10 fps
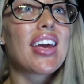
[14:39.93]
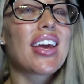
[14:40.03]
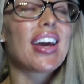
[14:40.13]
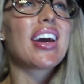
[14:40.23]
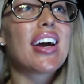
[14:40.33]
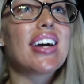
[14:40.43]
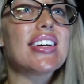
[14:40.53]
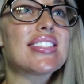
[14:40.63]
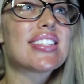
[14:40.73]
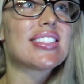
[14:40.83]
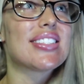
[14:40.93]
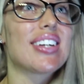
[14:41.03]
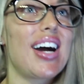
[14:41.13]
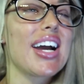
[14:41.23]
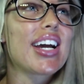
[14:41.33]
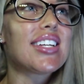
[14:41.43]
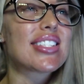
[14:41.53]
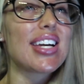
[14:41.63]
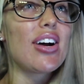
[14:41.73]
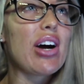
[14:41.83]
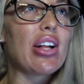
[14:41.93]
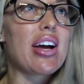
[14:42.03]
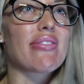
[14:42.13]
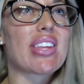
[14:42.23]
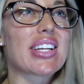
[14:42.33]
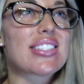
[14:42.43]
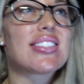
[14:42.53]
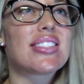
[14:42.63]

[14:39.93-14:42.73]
And I guess now I'll have like